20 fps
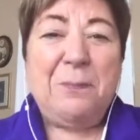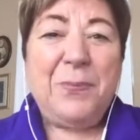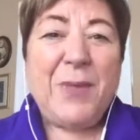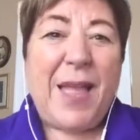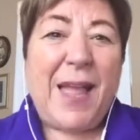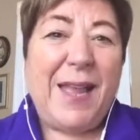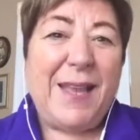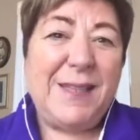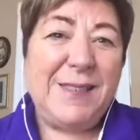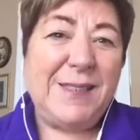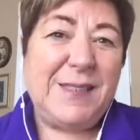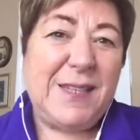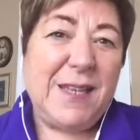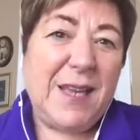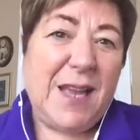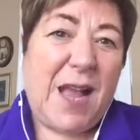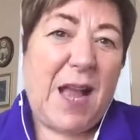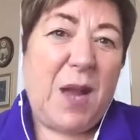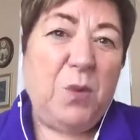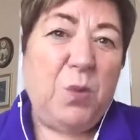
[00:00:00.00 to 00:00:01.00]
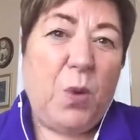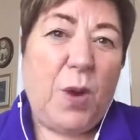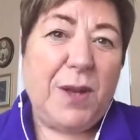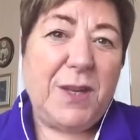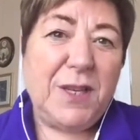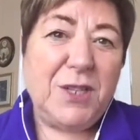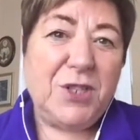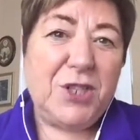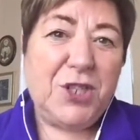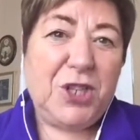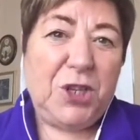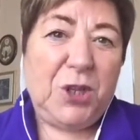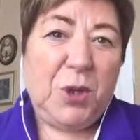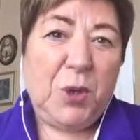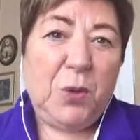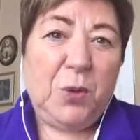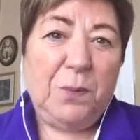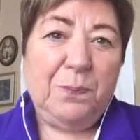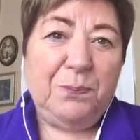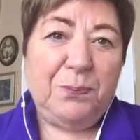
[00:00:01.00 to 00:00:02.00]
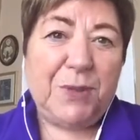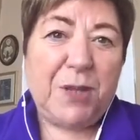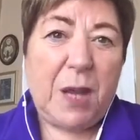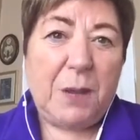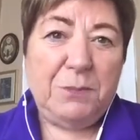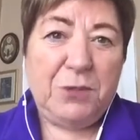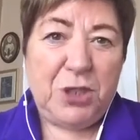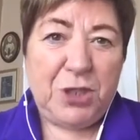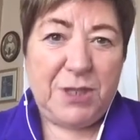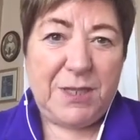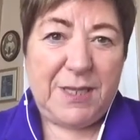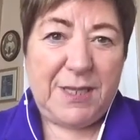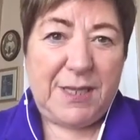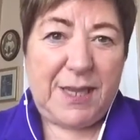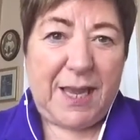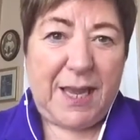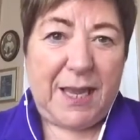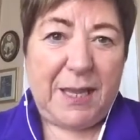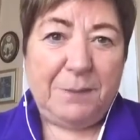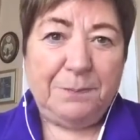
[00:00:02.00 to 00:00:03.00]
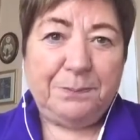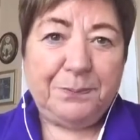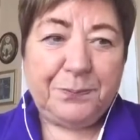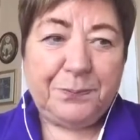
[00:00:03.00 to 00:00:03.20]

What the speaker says: And I wanted to come to you today,